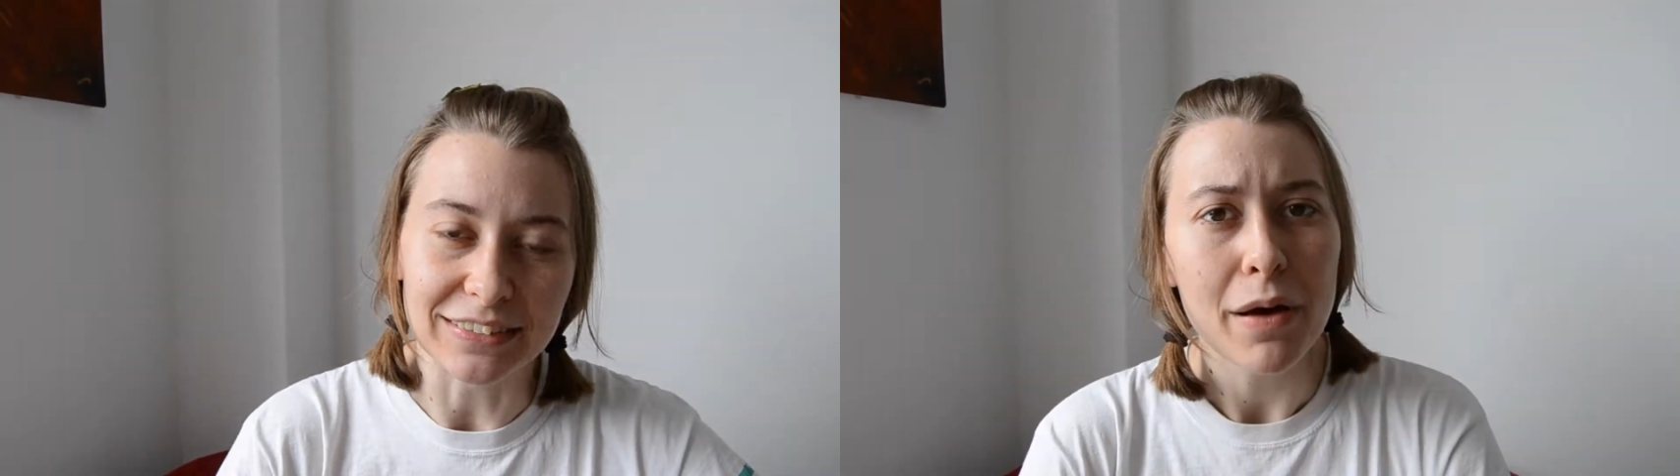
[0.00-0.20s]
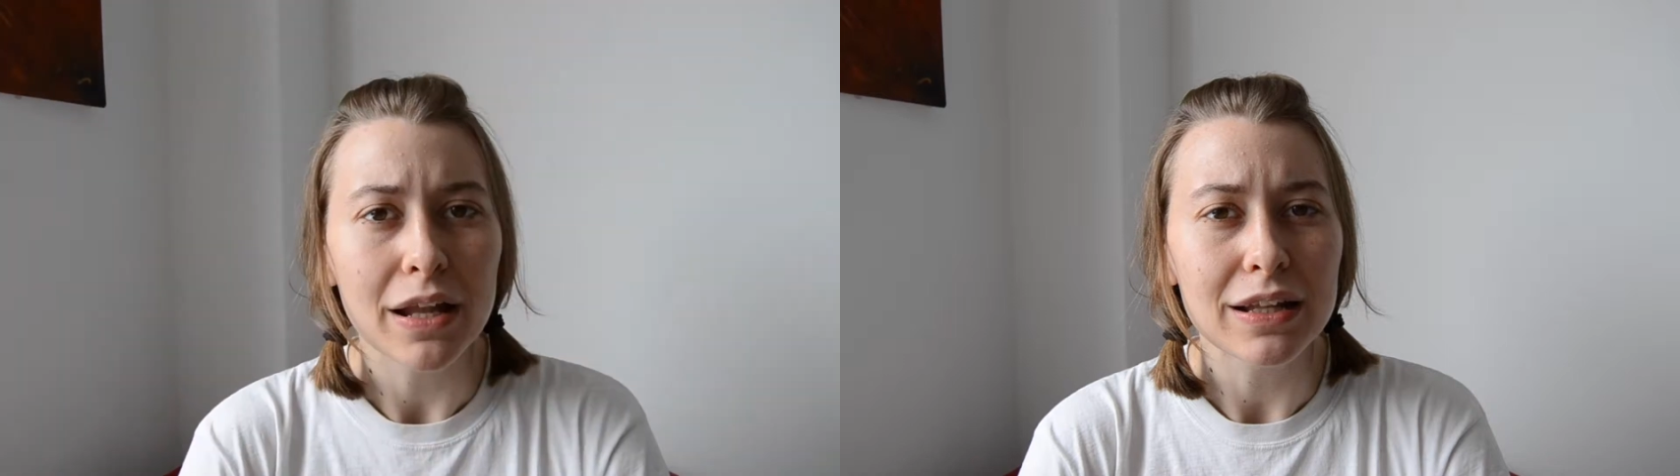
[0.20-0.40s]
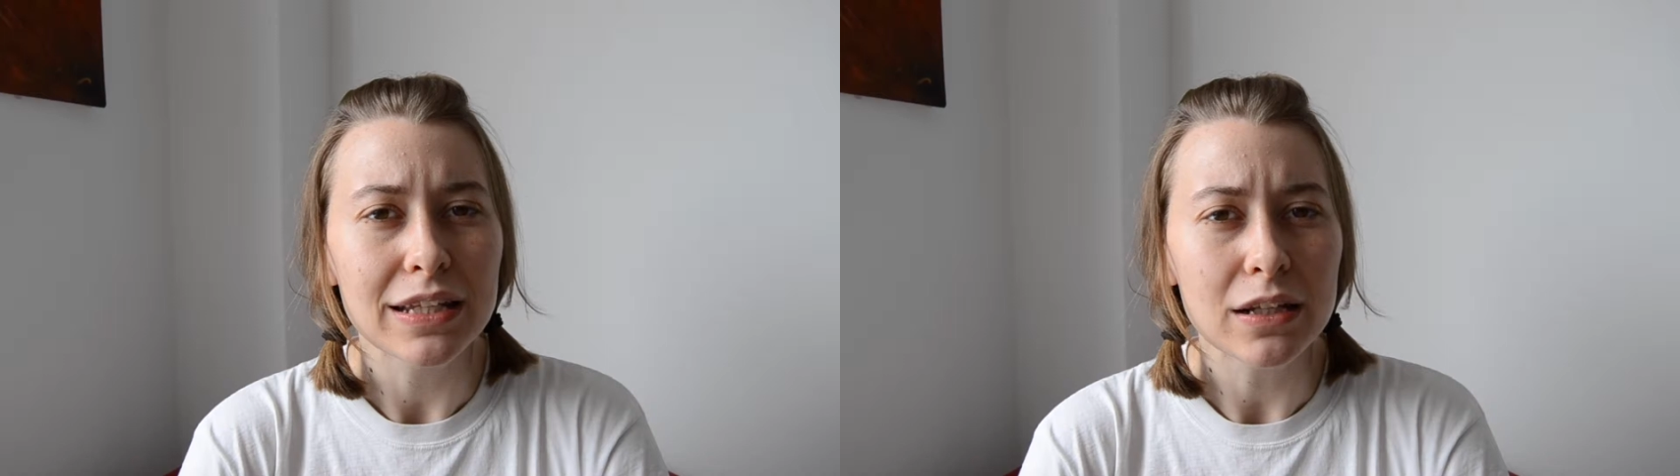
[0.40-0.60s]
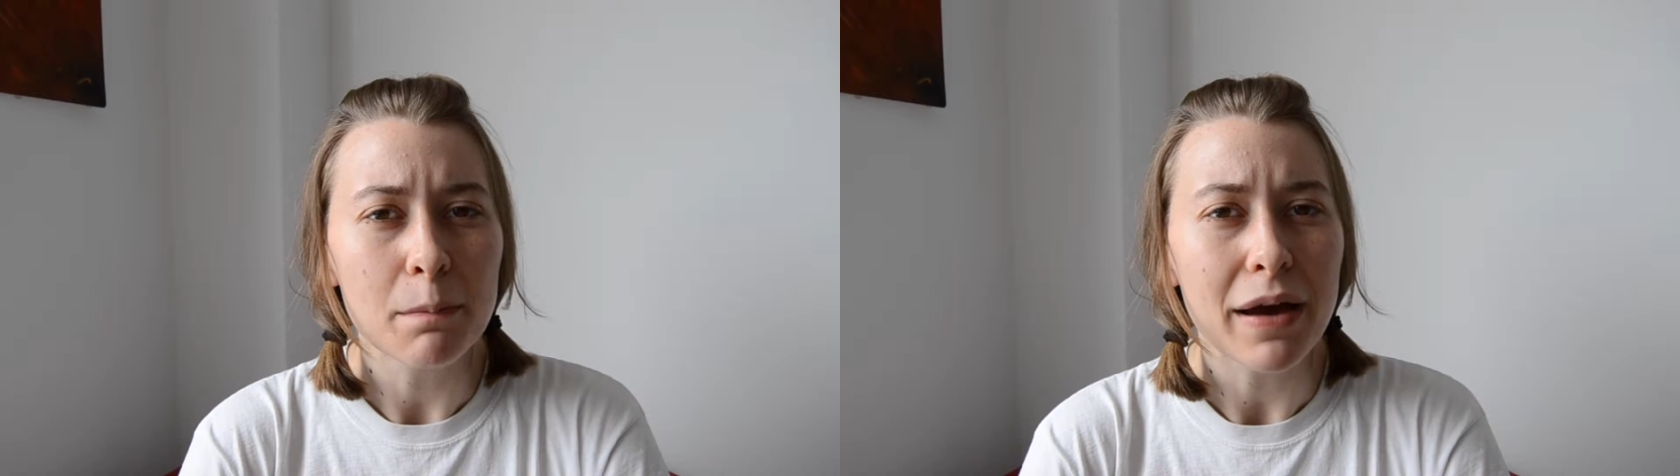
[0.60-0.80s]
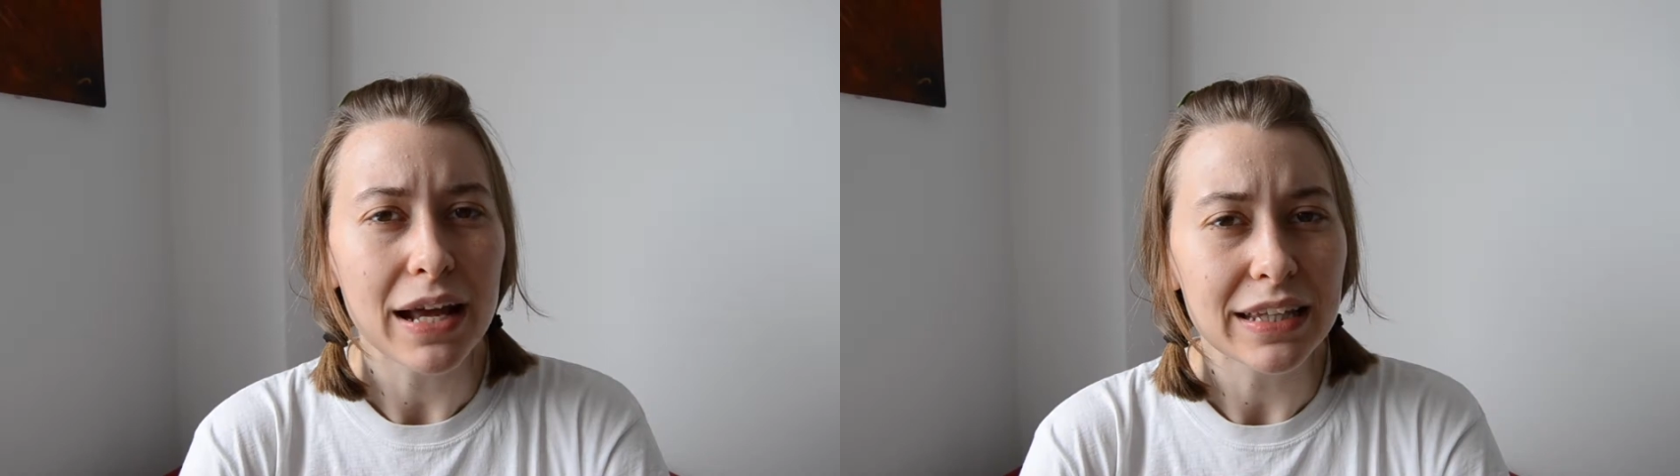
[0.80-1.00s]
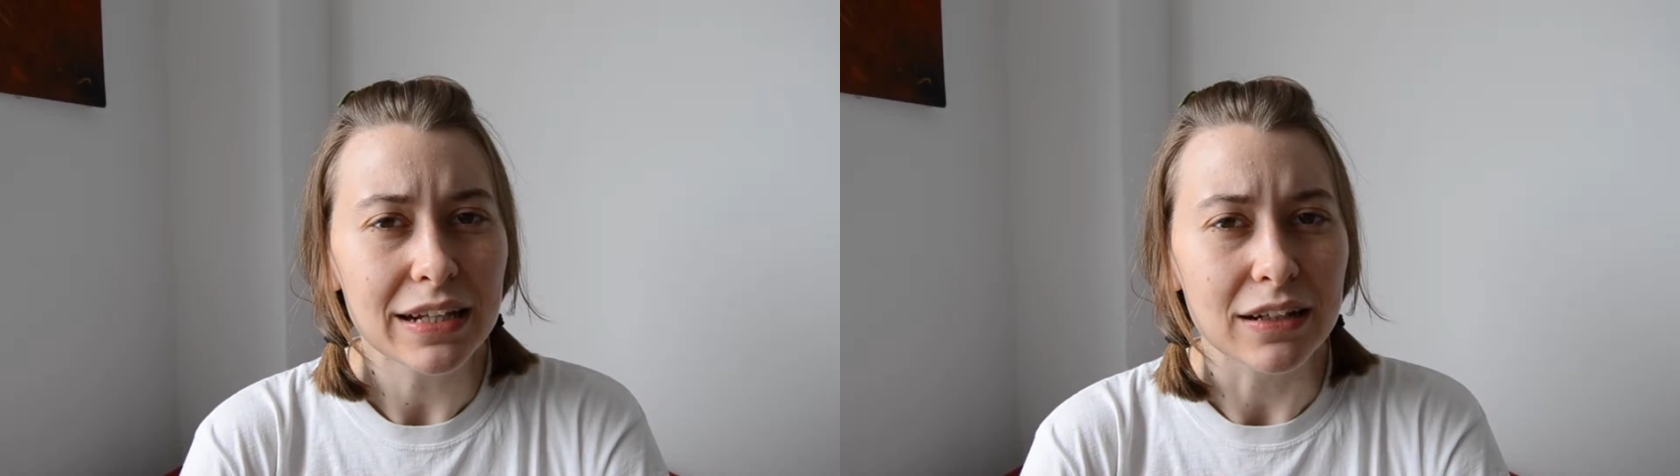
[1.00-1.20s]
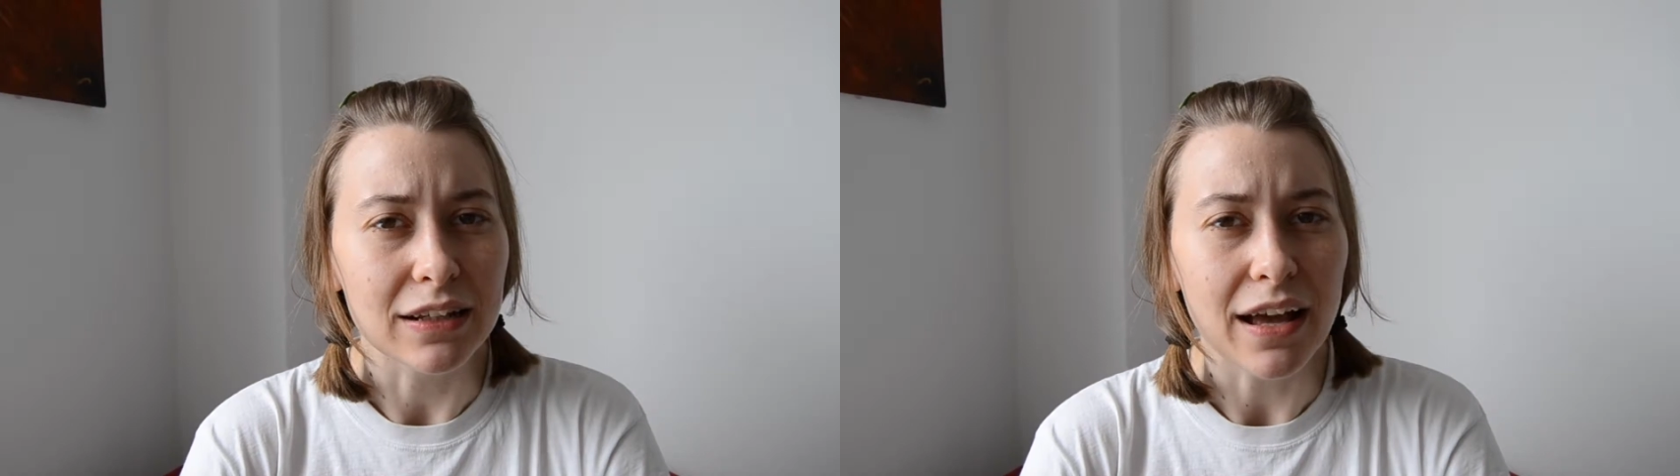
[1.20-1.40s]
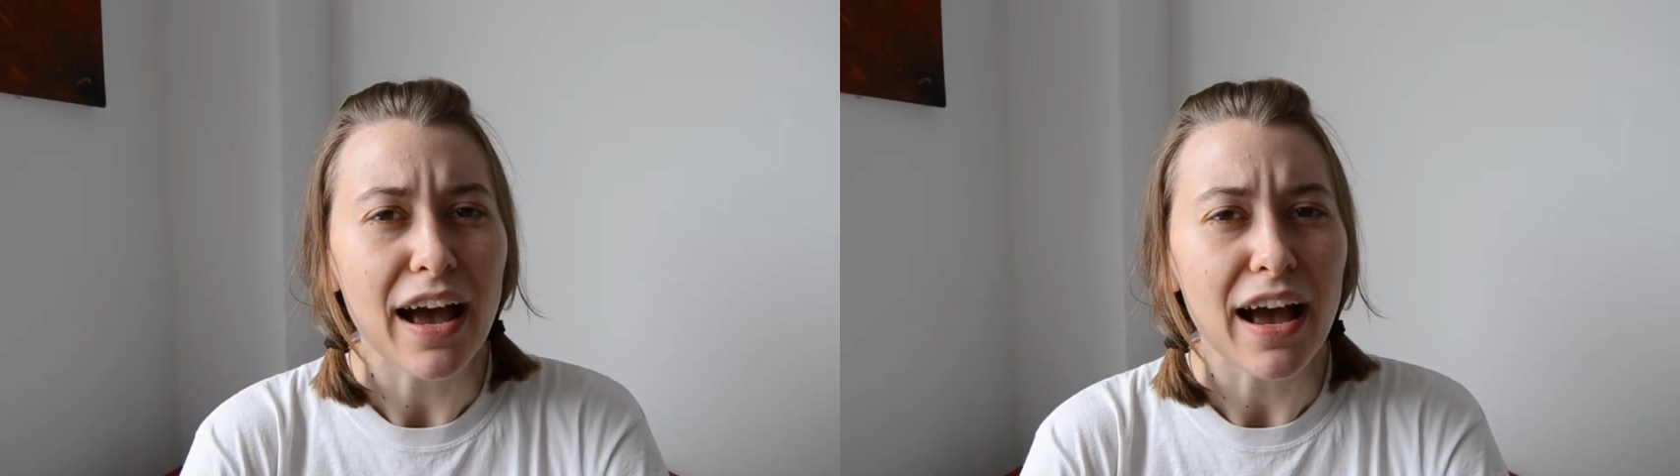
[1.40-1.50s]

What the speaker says: But little by little,